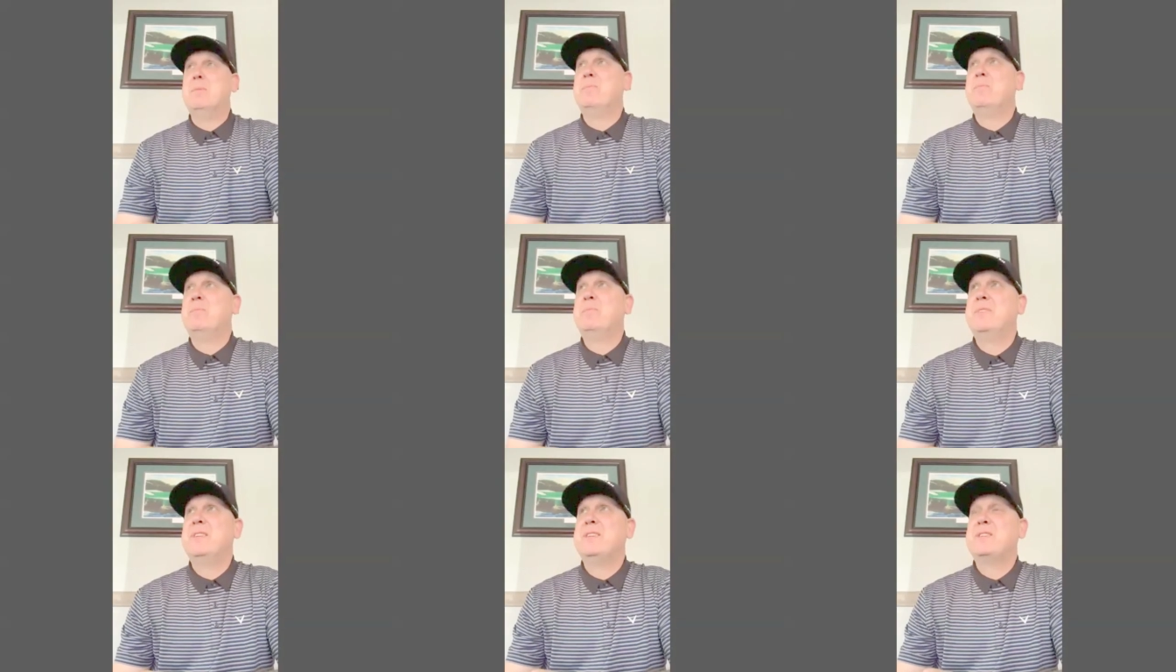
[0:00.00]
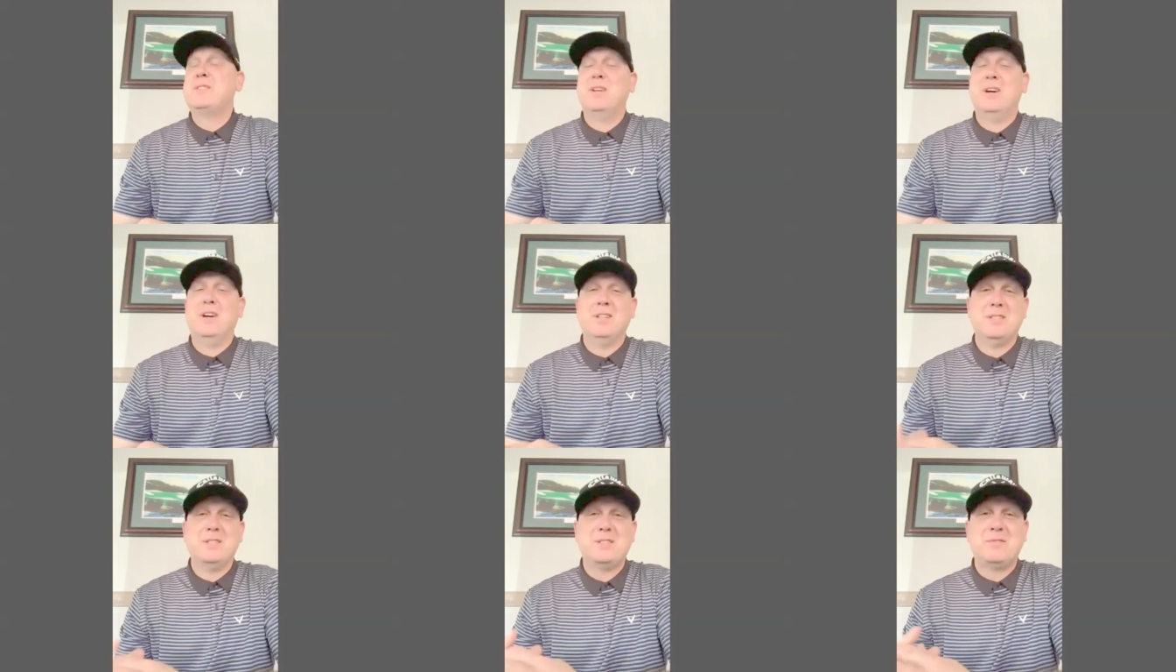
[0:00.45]
the
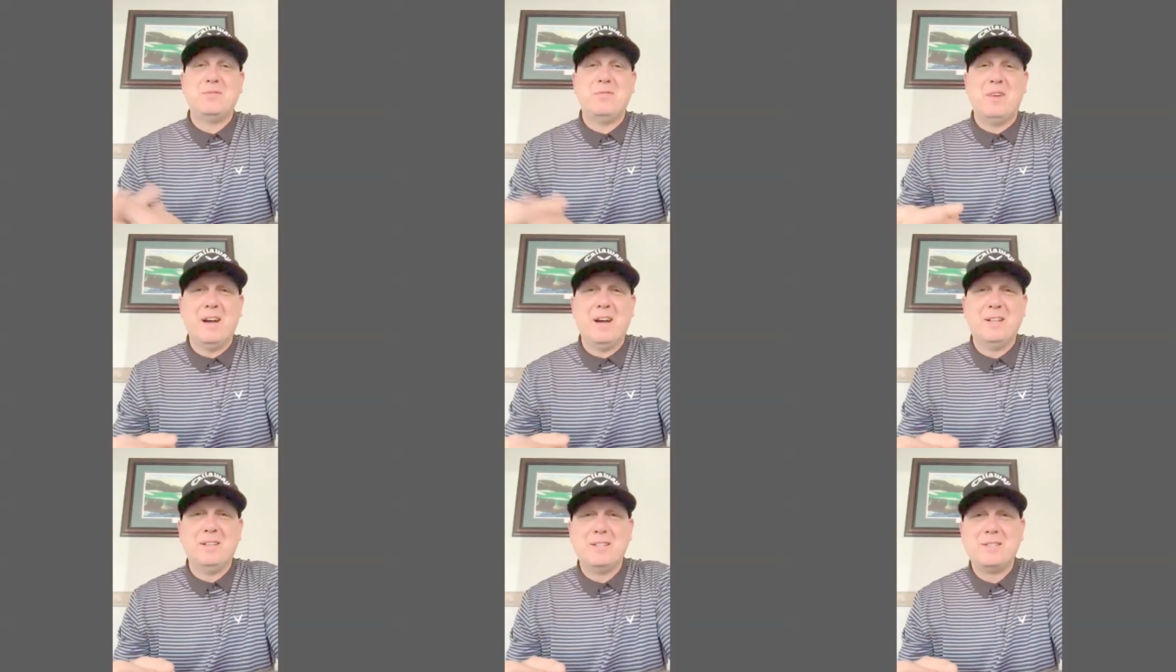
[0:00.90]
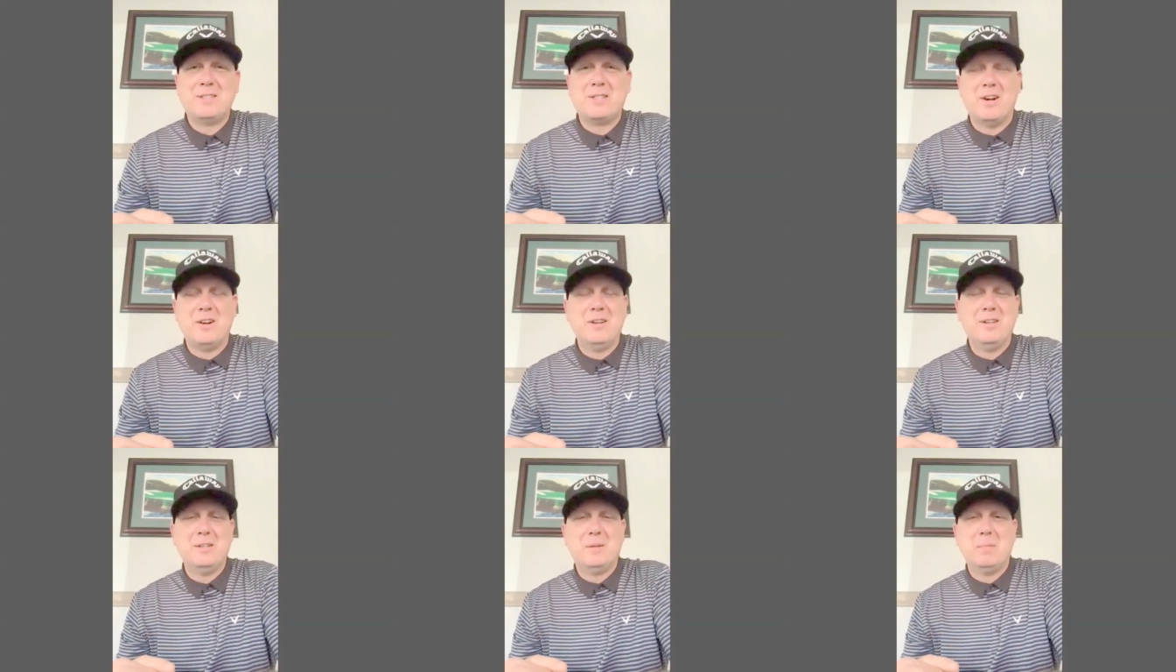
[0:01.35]
sun's finally
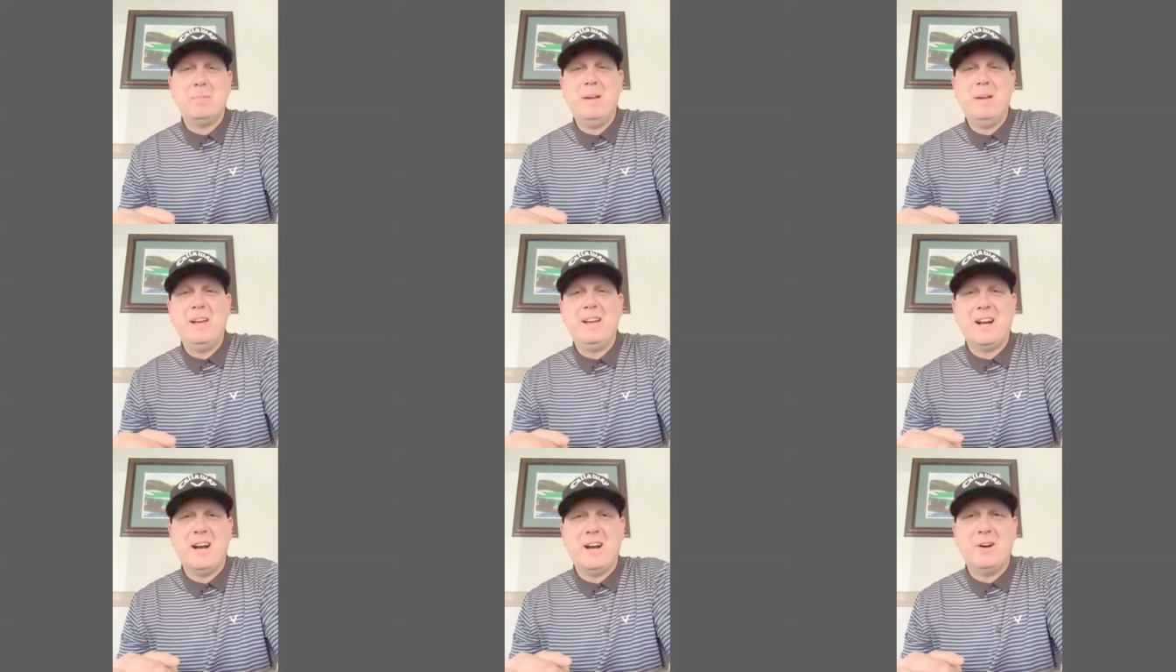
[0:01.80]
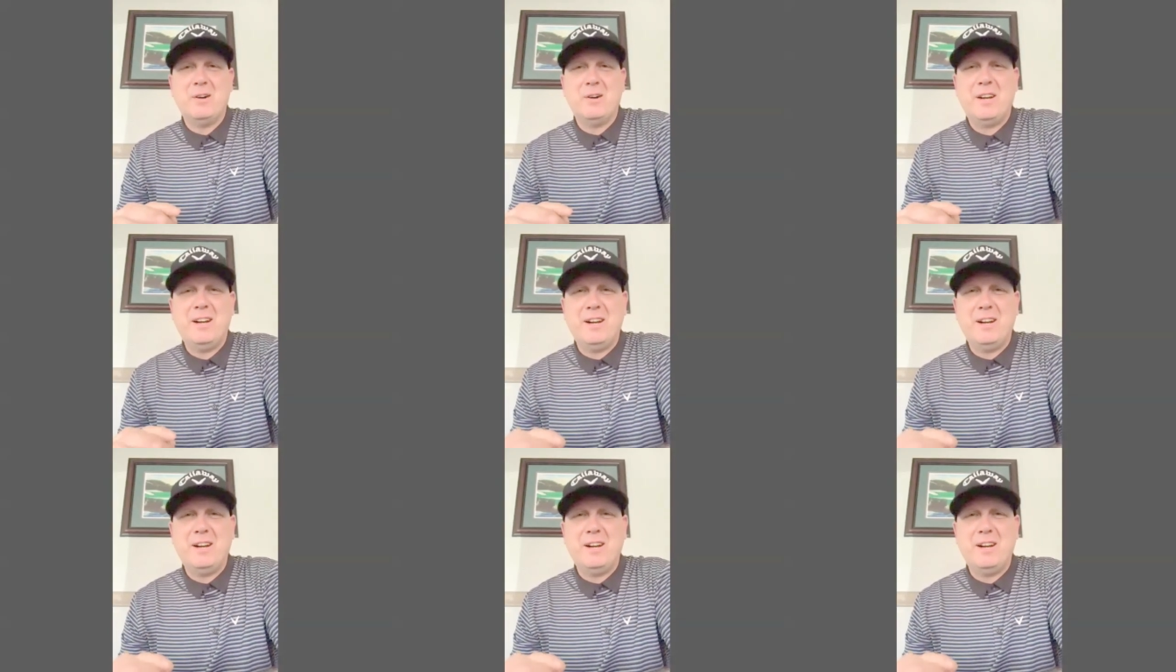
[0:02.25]
starting to peek out